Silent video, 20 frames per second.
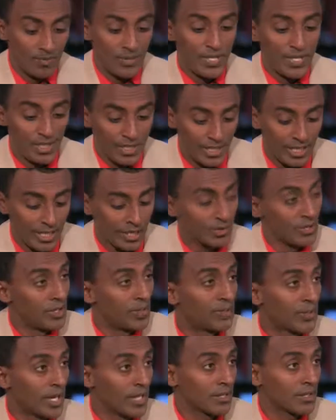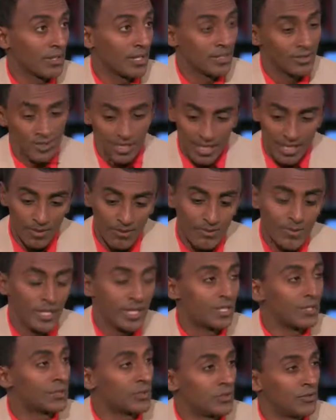being here in the present, and
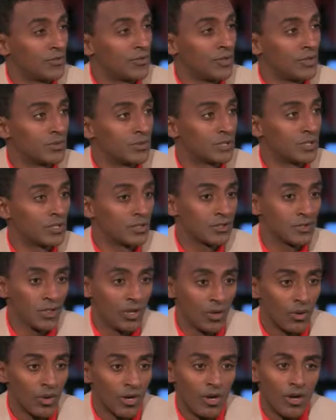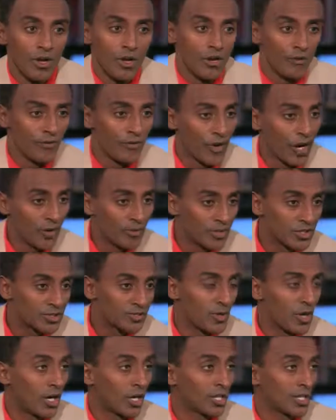peeking to the future. So
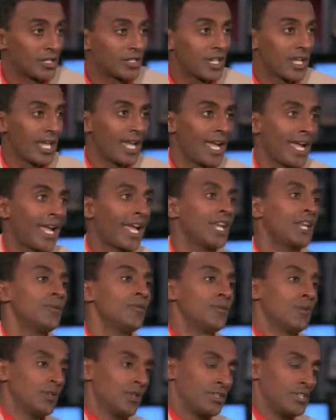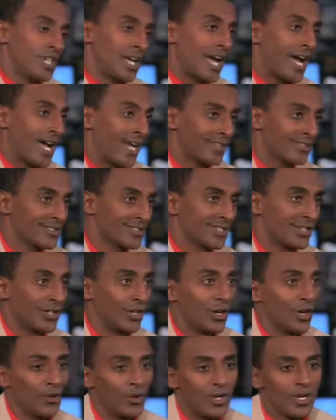farmers market and jazz, you
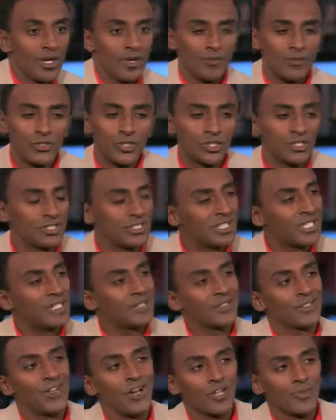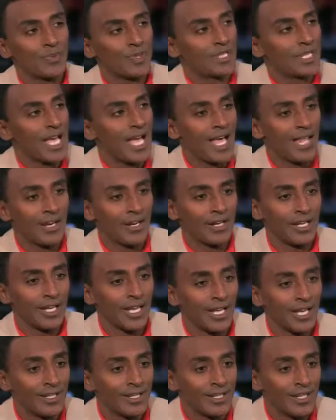know, just decent
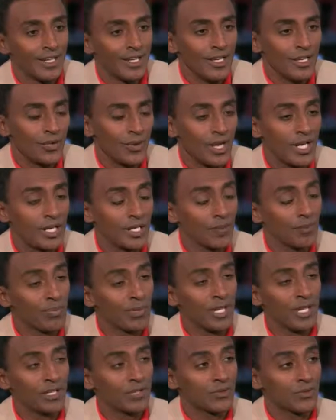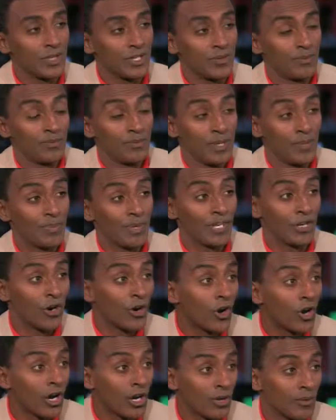hospitality and creating a place where the people in
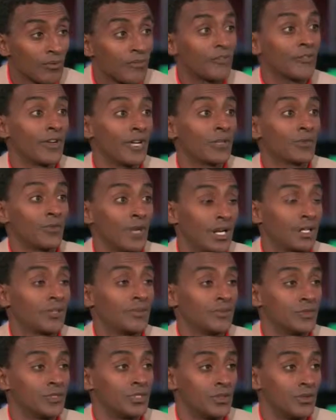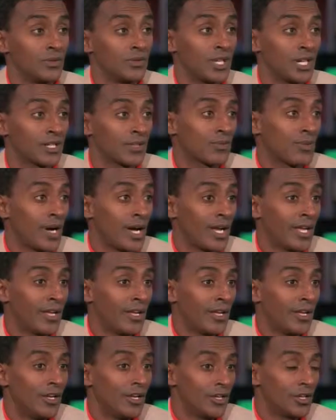Harlem felt welcome too. That's
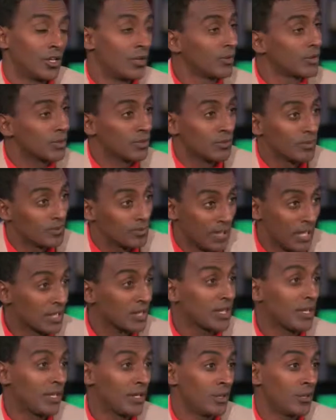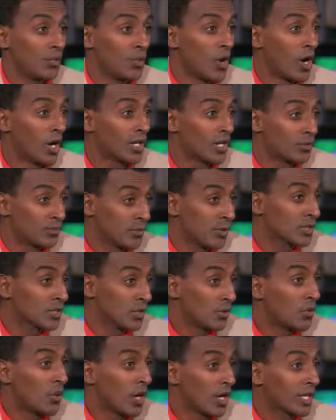why, you know, it's a, basically a walk-in,
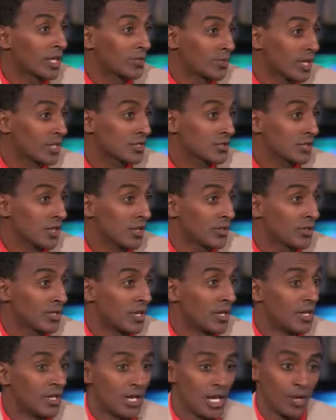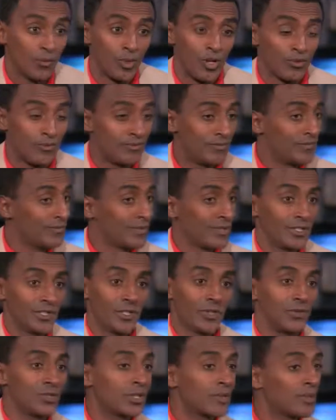mostly walk-in restaurants. And we have,
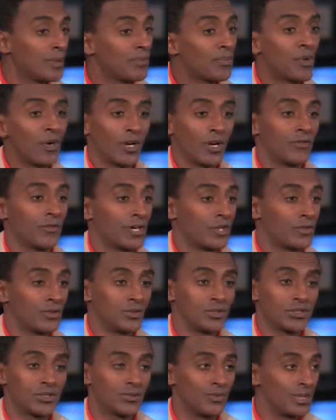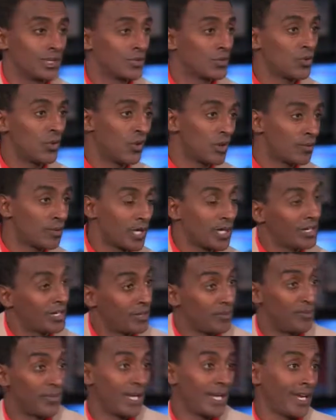you know, you can be part of Red Rooster with cornbread
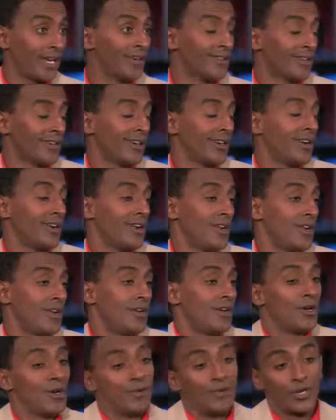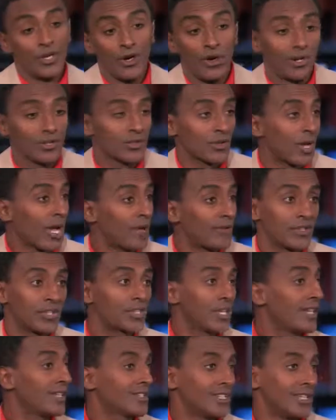and a beer, hmm. but also have a
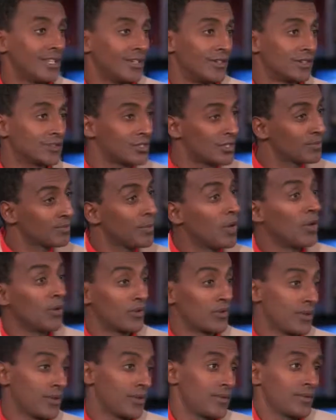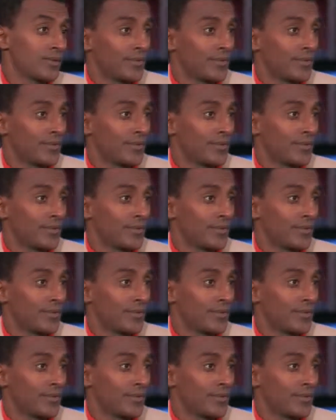steak dinner, so it's both.